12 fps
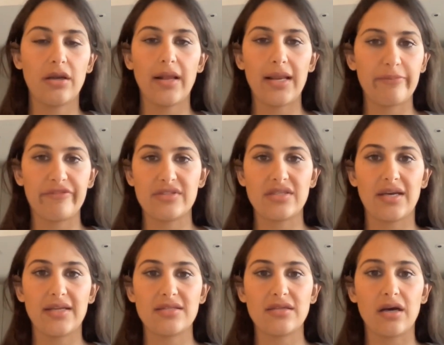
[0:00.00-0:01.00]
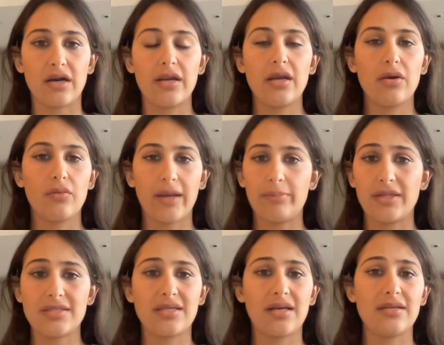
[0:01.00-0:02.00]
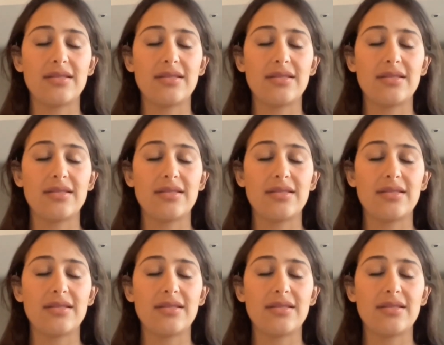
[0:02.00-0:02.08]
Lymphocytes are white blood cells.